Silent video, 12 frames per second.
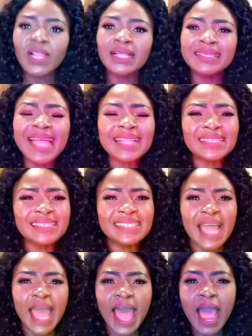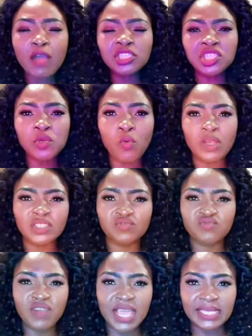That is how she was
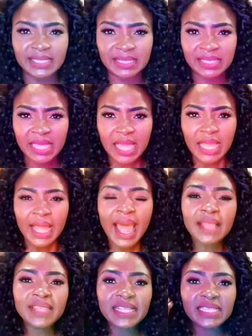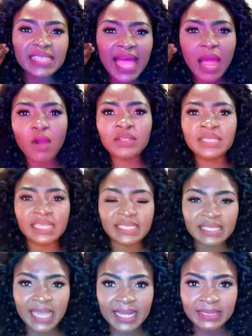raised. That is her
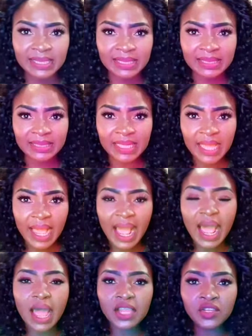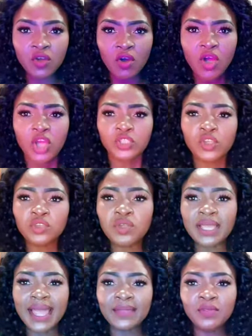understanding. You know, so
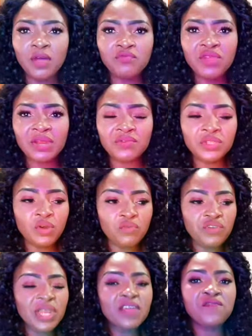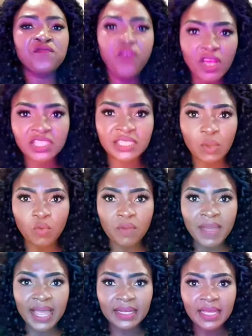you cannot really force the
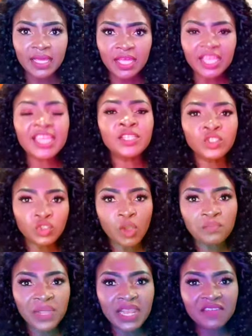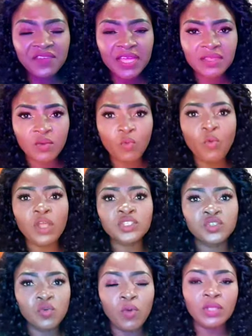woman into believing
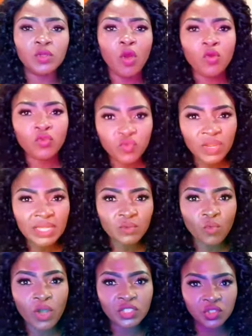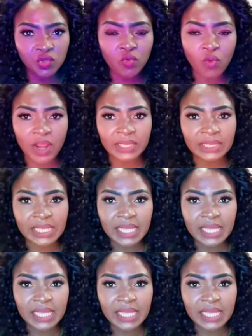what you want or doing what you want.